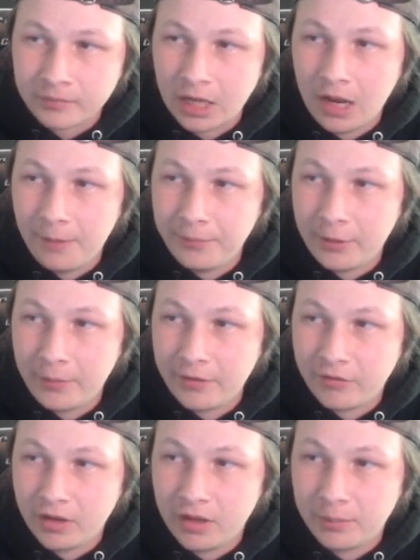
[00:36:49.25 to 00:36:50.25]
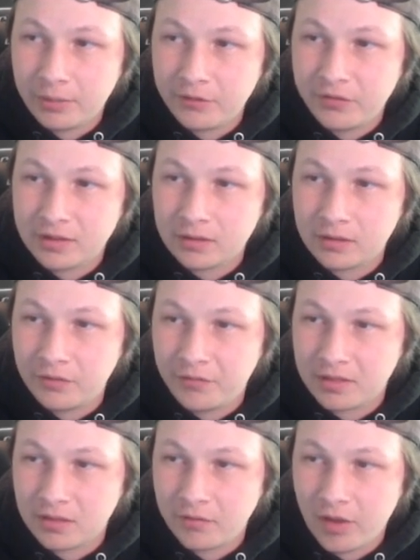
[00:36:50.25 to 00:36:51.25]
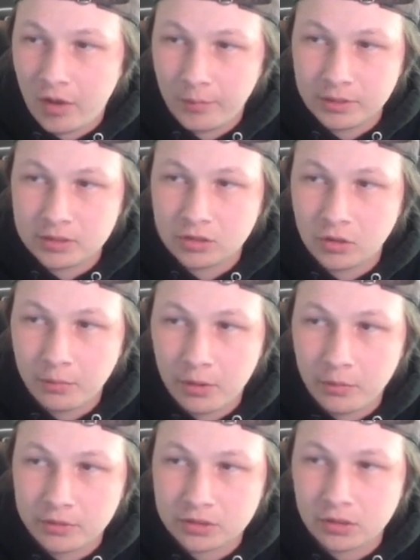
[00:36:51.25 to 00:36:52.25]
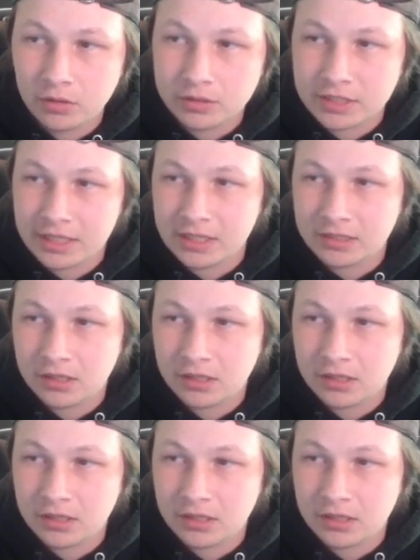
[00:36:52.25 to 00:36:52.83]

Um, then we have a pretty physically defensive Helmet Slowbro with Skull Psychic,